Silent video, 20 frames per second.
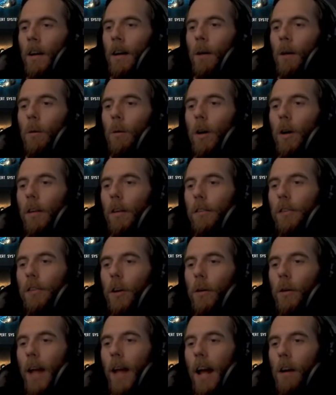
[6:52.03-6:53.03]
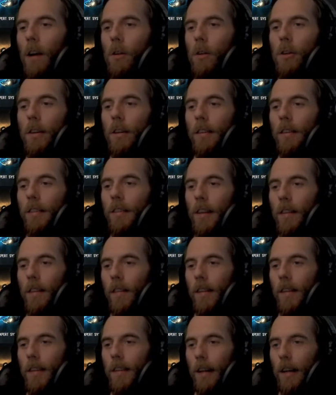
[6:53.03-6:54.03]
Well, so now you can see that
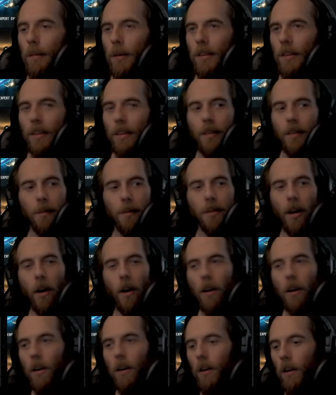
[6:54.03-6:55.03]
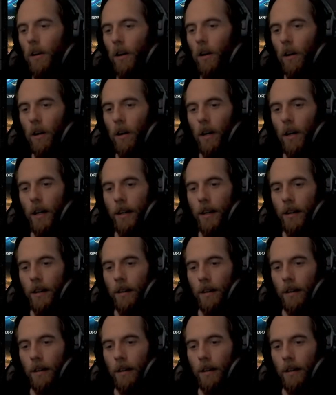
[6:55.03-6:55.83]
these expert systems are on